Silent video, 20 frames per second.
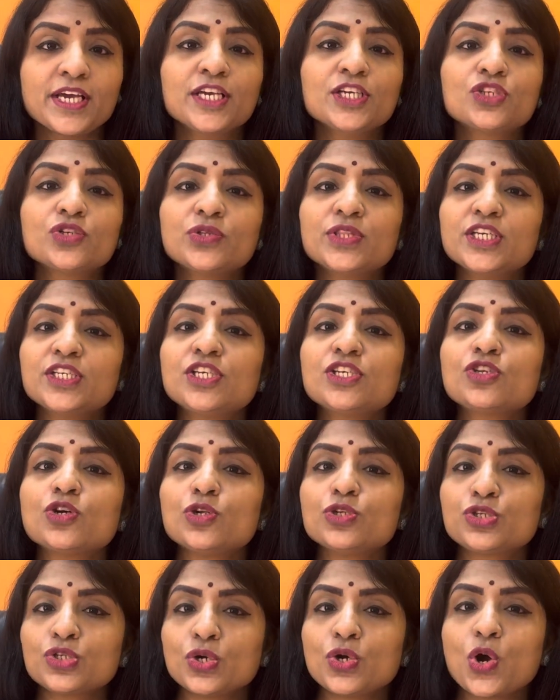So this is
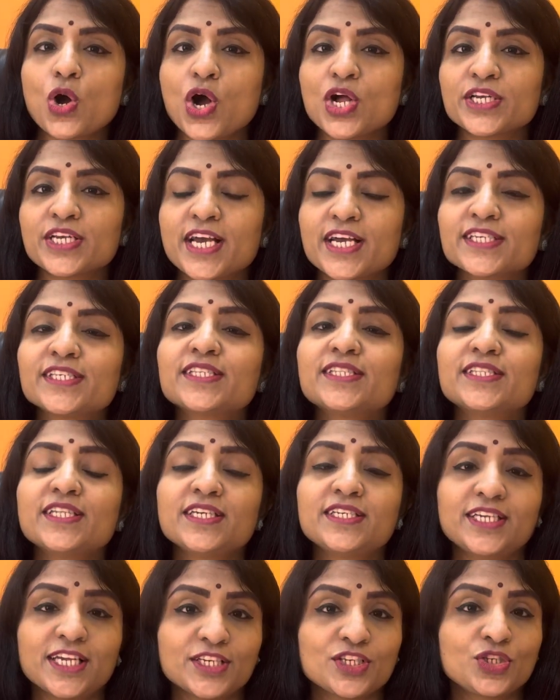also called as the
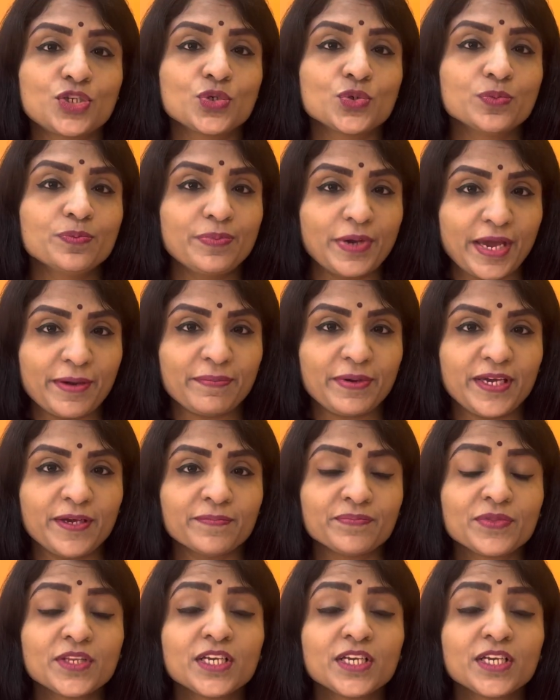test tube baby.